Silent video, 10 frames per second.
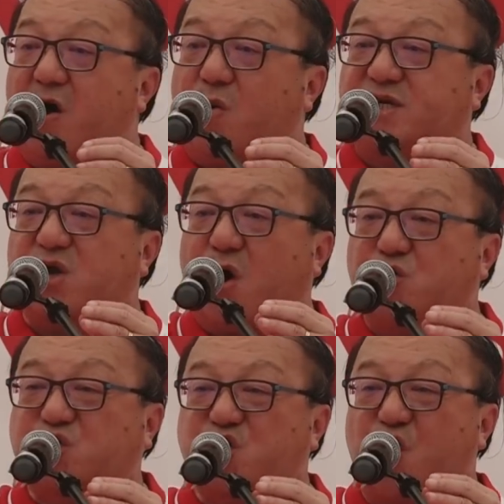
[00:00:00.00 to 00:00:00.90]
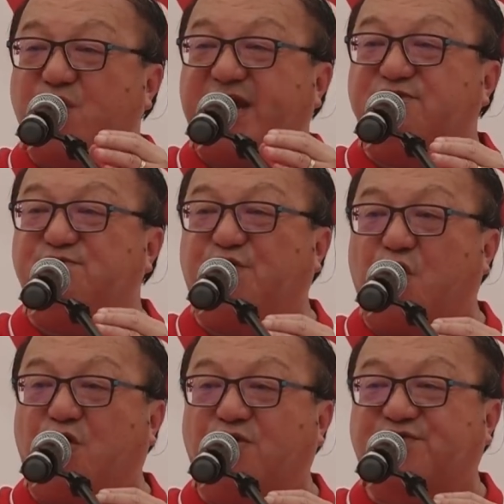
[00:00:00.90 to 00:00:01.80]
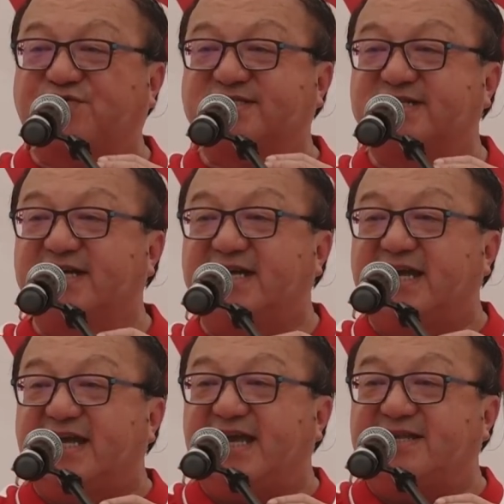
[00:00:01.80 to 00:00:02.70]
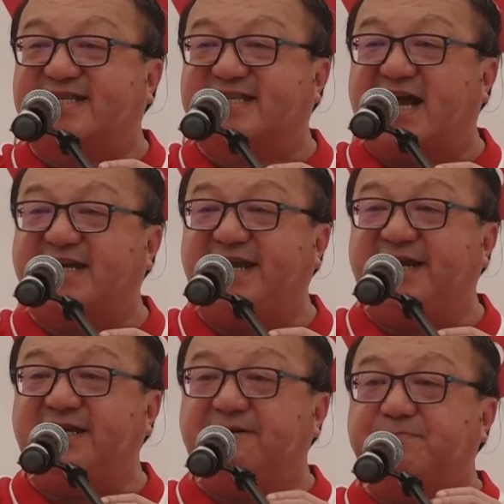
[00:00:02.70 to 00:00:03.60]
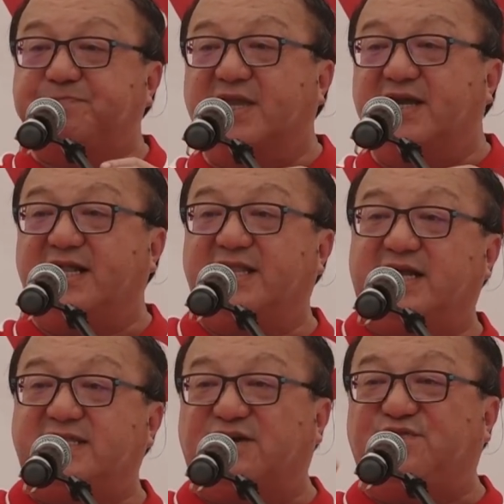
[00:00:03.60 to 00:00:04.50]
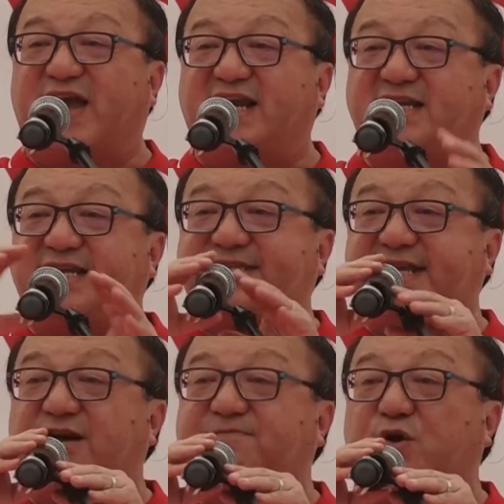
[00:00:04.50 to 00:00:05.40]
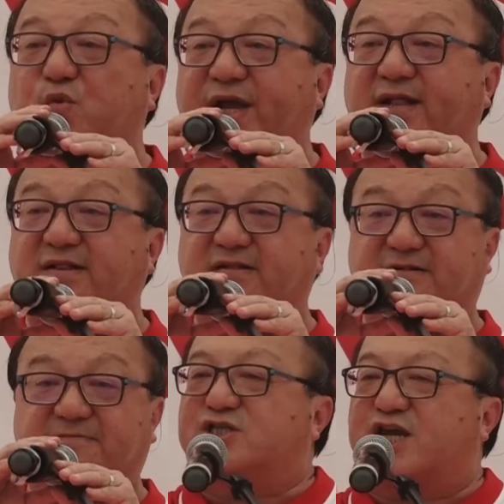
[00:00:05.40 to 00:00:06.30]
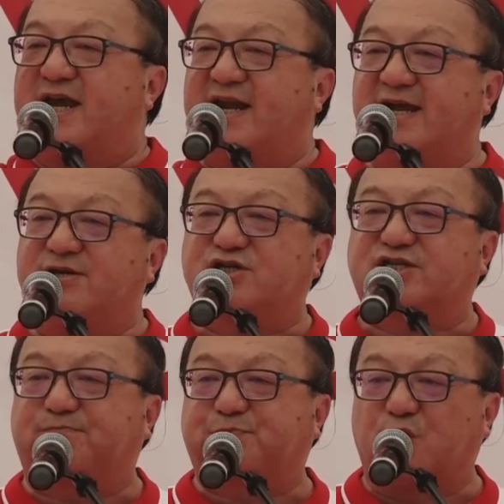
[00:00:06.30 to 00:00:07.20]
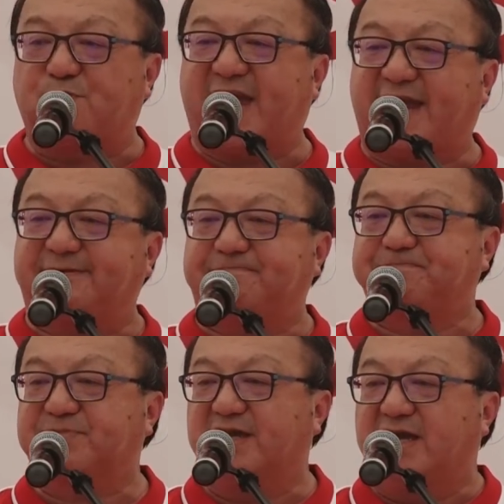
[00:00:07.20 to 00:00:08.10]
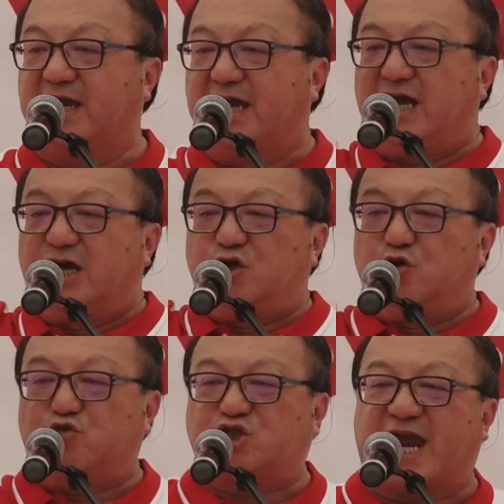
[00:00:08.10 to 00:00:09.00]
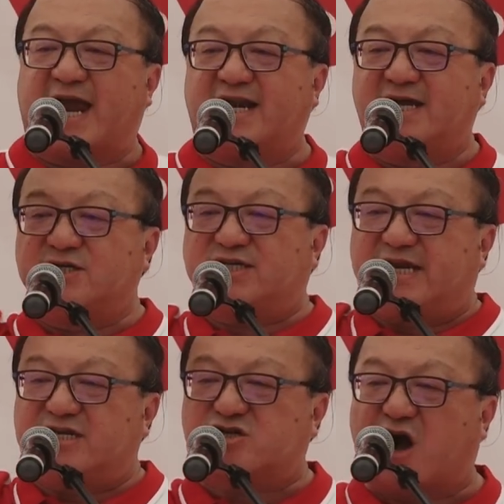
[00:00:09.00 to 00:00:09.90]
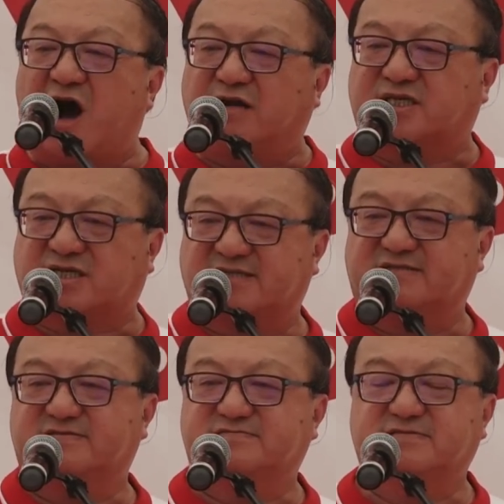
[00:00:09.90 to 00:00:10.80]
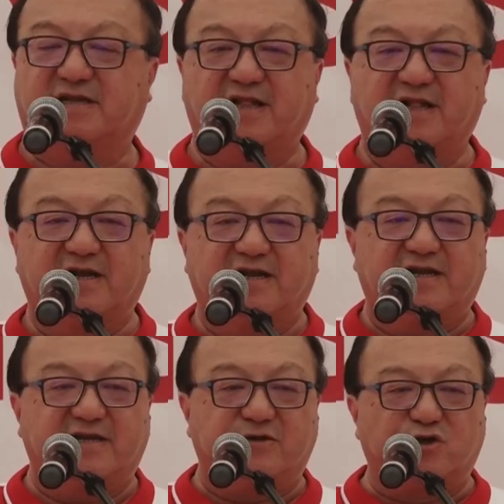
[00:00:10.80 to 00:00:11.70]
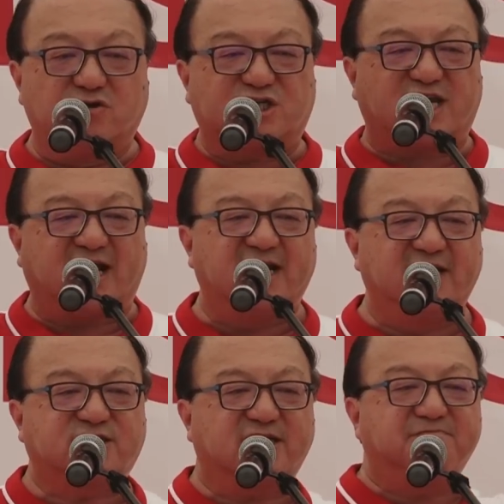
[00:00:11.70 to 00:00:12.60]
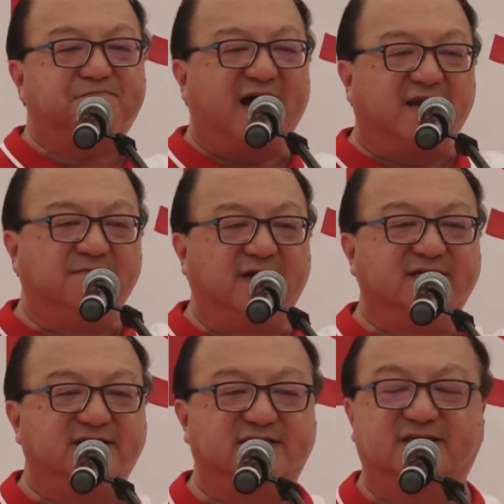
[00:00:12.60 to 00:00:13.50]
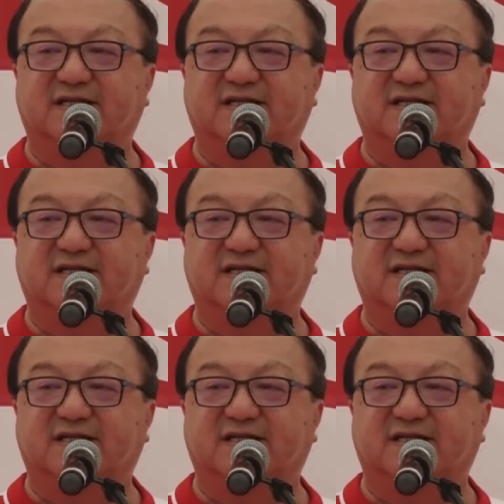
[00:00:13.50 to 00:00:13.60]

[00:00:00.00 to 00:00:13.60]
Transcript: was also involved in studying the validity of the will. Challenge the probate, you challenge in court. You don't challenge in parliament.